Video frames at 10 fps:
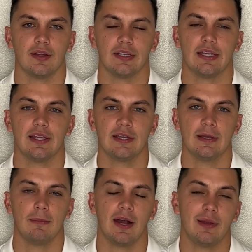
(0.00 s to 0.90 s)
Again,
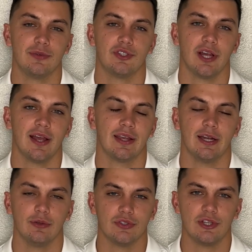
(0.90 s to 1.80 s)
my name is Jack, and
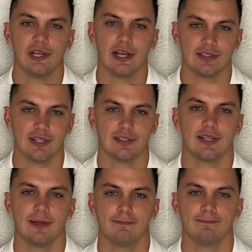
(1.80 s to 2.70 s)
I will see you guys next
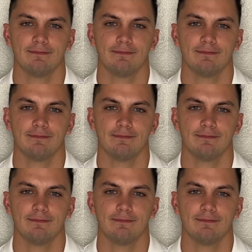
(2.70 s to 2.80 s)
time.